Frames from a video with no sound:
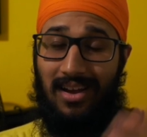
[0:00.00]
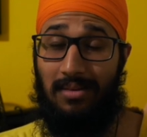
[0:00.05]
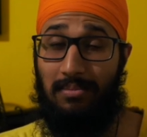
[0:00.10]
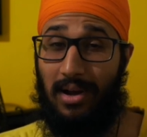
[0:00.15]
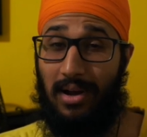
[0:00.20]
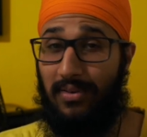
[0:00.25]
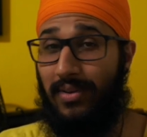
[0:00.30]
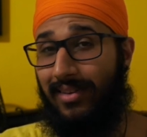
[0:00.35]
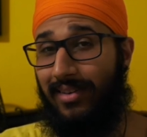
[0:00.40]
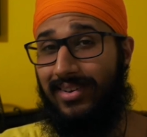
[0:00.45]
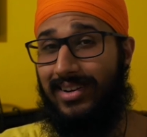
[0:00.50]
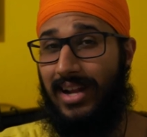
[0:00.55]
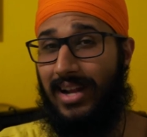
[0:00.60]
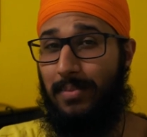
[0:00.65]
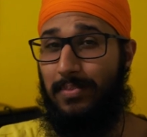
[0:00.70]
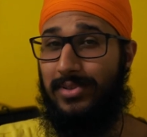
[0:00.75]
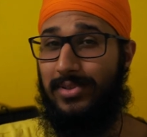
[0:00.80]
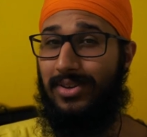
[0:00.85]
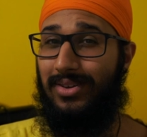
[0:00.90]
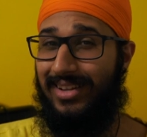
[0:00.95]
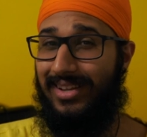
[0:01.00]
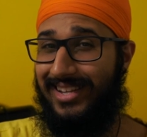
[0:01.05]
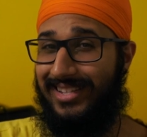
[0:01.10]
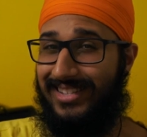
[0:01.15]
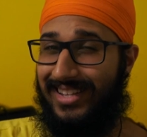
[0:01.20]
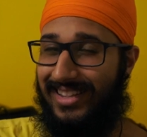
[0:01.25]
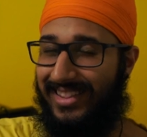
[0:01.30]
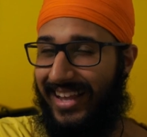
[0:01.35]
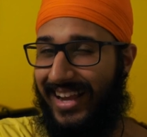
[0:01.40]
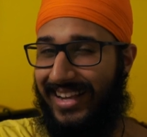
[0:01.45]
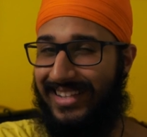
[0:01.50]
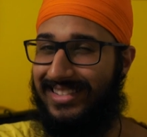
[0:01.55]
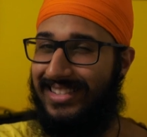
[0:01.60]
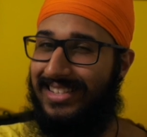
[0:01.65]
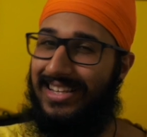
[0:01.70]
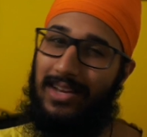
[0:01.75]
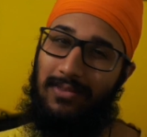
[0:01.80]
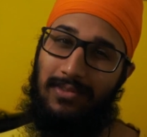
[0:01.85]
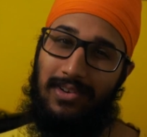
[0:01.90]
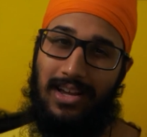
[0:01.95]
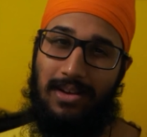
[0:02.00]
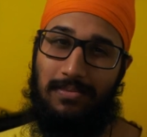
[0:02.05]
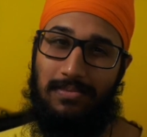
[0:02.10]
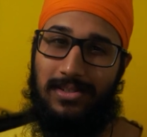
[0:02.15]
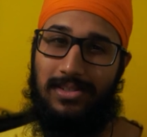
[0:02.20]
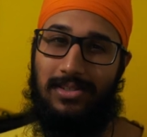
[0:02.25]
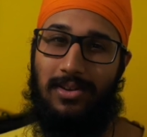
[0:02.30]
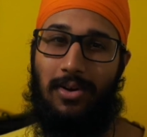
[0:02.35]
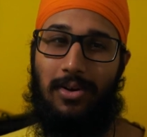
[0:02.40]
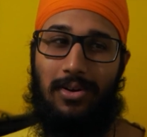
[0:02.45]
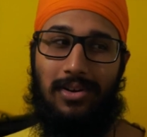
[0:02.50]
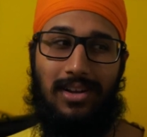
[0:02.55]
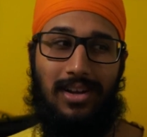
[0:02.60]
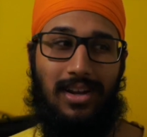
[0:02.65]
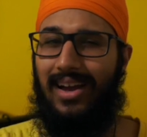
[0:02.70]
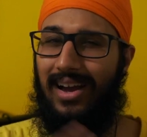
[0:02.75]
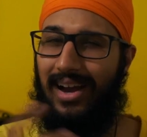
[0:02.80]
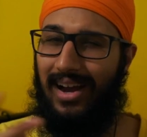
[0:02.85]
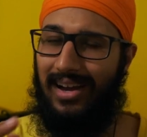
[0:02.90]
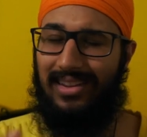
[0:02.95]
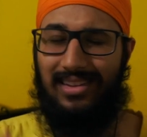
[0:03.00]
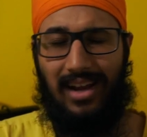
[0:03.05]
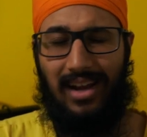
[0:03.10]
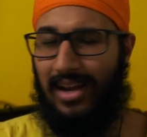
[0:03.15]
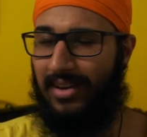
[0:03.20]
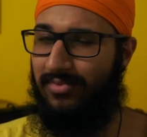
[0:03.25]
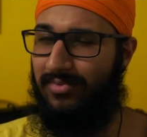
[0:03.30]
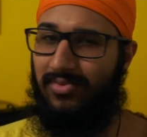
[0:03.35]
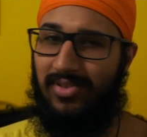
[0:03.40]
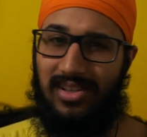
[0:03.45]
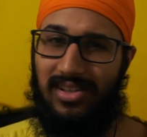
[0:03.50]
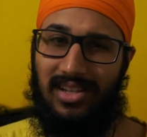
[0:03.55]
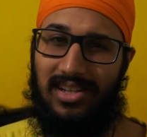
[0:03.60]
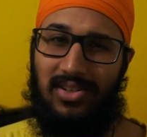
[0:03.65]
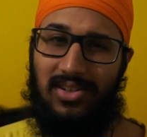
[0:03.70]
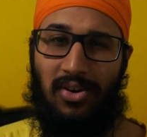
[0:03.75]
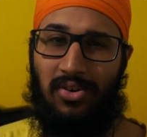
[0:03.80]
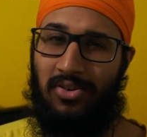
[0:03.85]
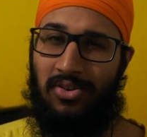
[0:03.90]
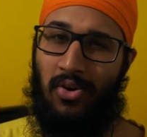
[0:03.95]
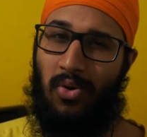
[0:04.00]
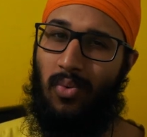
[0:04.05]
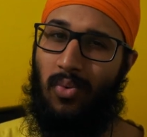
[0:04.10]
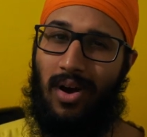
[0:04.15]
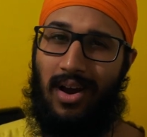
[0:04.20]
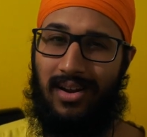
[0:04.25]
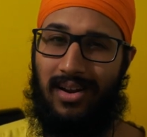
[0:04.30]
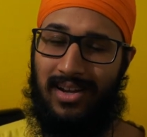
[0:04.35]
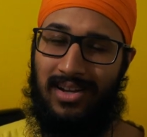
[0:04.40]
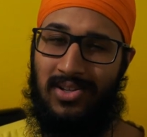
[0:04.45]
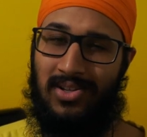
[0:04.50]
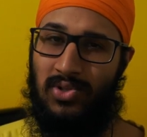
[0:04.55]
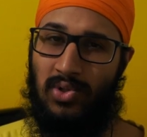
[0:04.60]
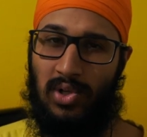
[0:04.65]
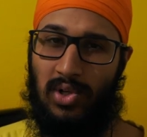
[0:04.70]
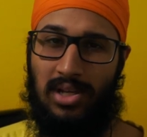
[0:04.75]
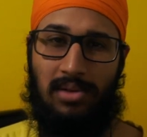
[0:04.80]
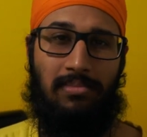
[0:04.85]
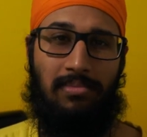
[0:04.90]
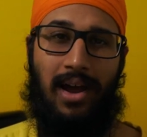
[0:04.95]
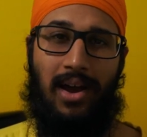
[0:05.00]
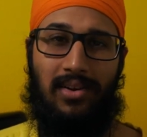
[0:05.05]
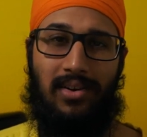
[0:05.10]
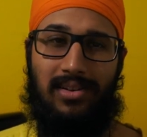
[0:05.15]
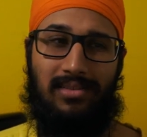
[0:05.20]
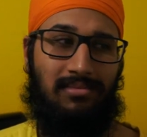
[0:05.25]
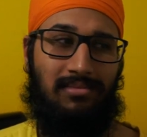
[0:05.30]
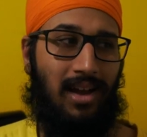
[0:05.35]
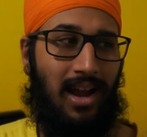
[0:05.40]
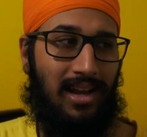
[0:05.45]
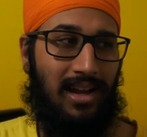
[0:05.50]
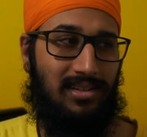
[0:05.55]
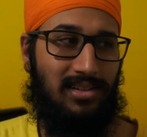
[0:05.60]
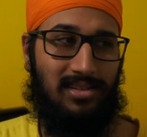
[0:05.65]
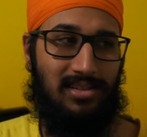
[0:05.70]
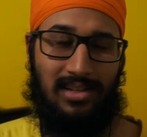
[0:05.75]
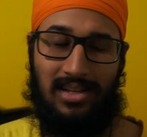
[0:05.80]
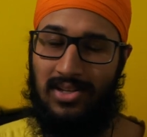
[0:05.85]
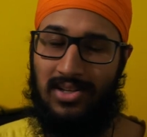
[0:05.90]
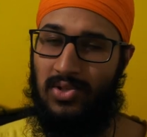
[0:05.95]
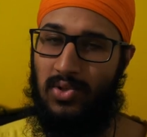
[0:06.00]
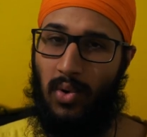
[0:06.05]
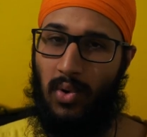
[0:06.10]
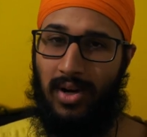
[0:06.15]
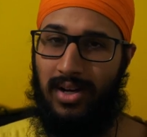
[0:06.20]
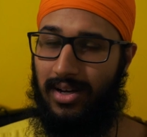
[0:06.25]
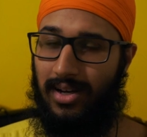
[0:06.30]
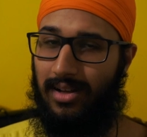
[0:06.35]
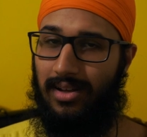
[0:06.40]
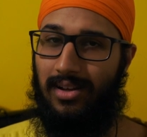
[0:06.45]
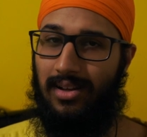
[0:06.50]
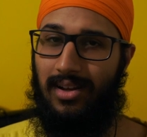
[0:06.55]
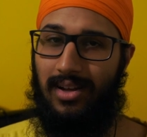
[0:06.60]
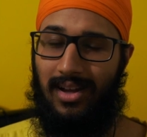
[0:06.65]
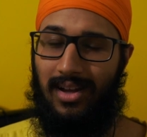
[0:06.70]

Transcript: My favorite episode is the Thanksgiving episode. I really don't know what I enjoy about it, I just enjoyed it.